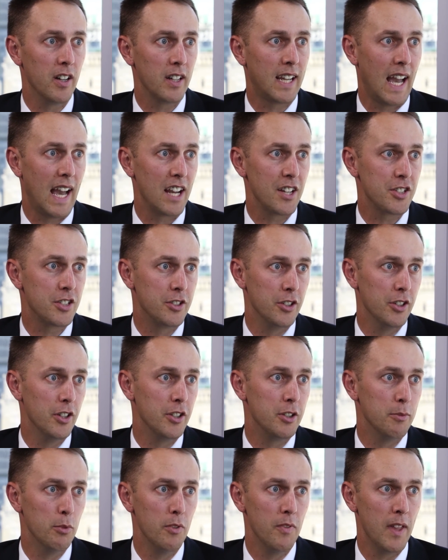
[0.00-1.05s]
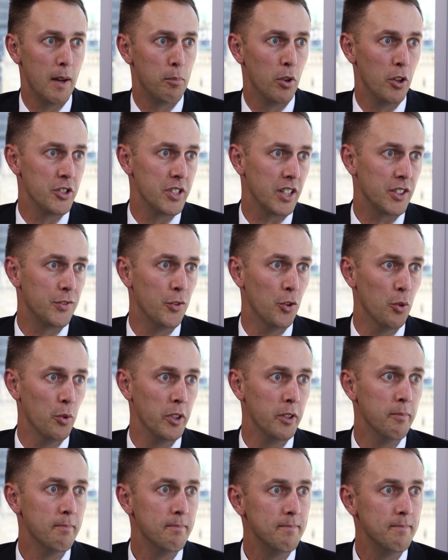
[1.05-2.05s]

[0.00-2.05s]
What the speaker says: cash to move their projects forward.